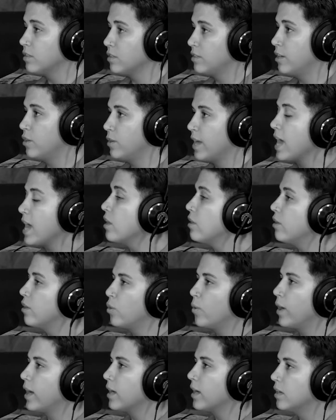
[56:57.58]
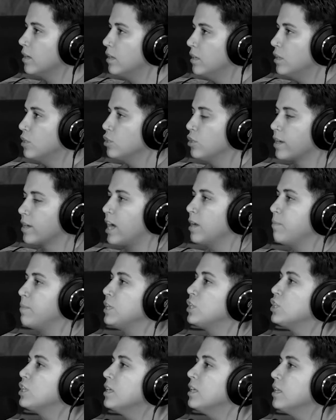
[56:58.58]
Like calcitone out of nowhere. So like I'd
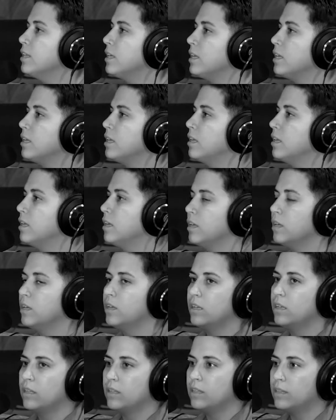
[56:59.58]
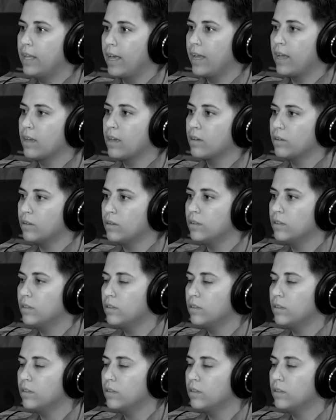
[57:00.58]
be chilling, like